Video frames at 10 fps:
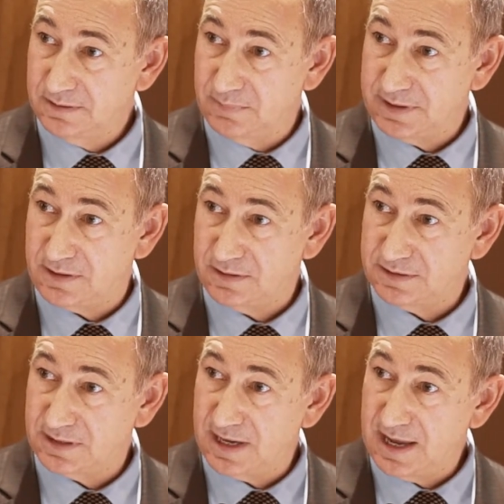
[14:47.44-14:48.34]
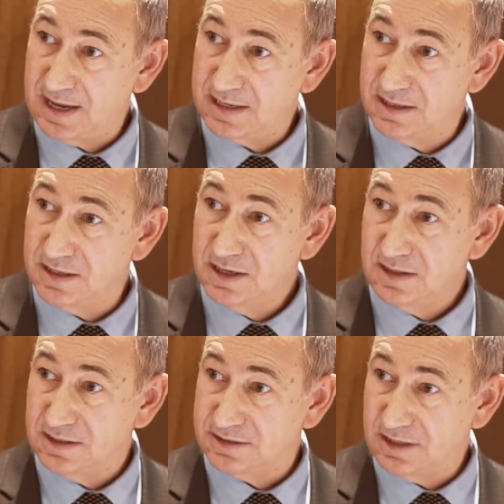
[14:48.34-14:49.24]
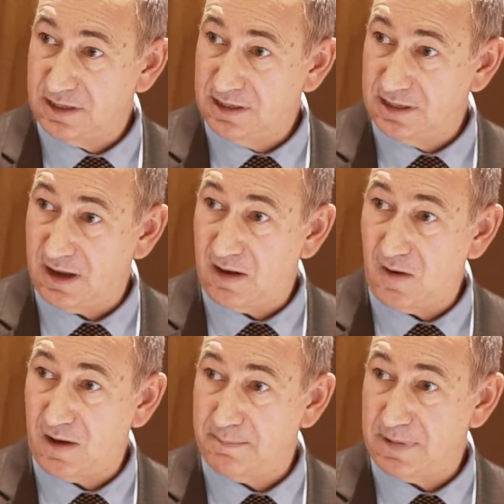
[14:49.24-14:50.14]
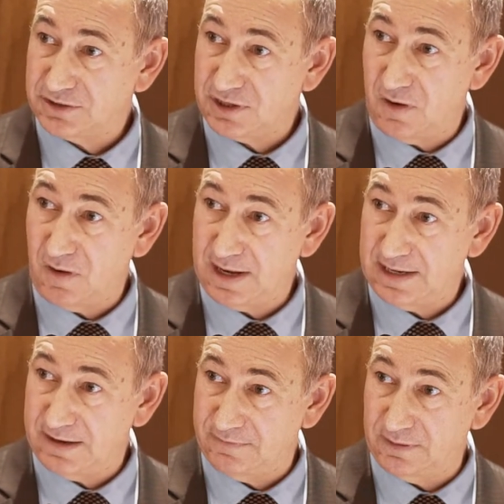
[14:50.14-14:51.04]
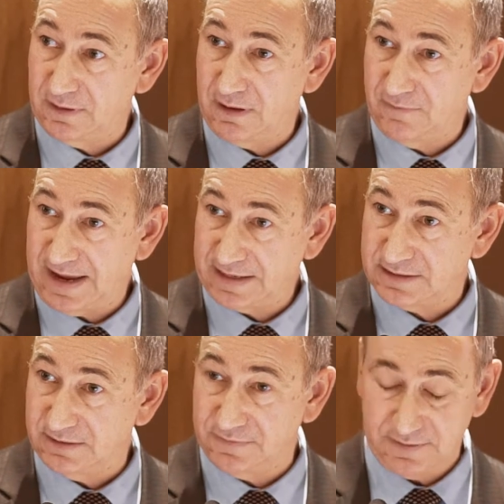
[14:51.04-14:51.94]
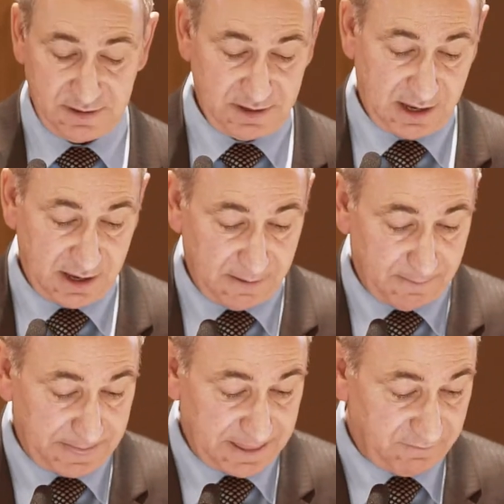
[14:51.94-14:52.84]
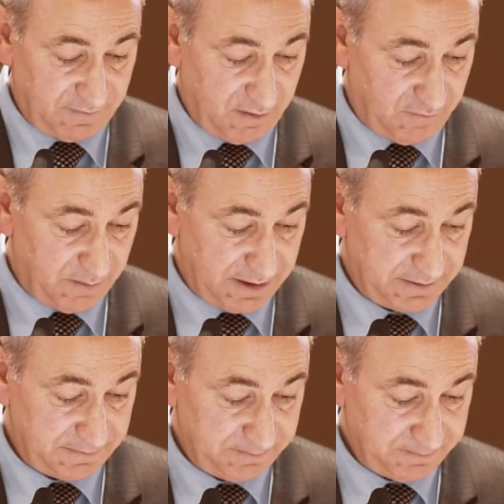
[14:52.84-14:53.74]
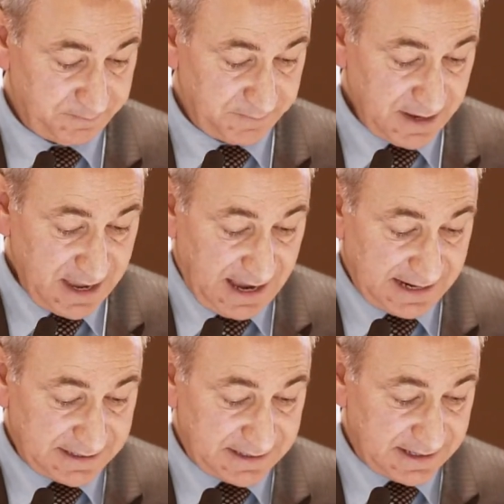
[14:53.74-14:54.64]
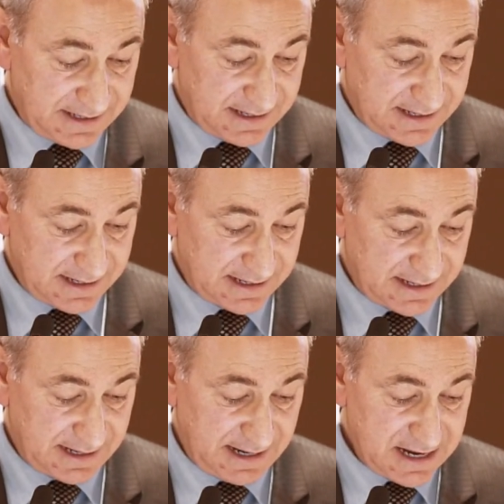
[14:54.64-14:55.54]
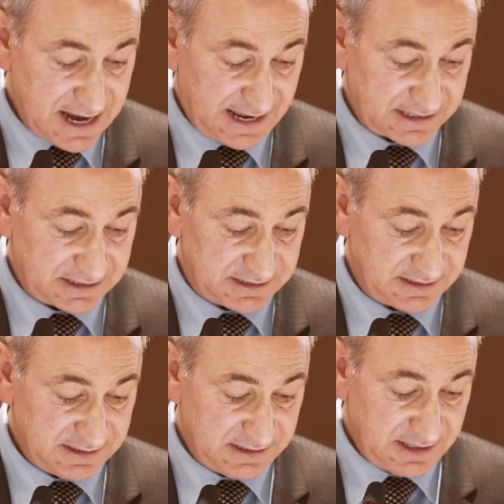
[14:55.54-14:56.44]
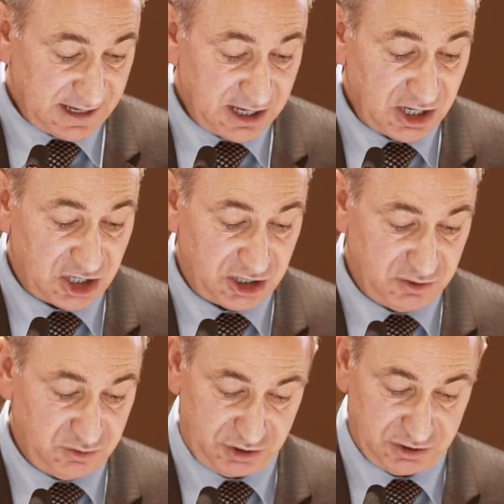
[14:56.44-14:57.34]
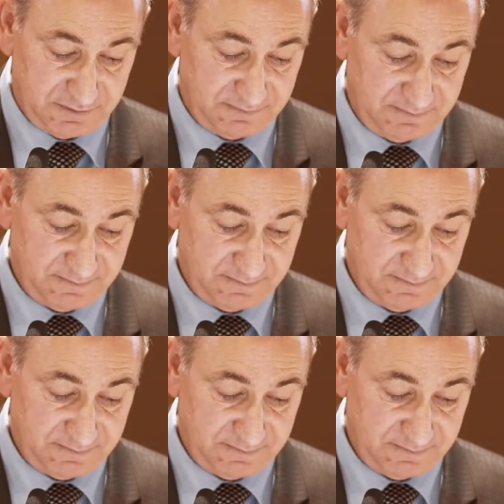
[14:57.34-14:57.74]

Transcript: because again, there's a much higher level of active involvement. And index inclusion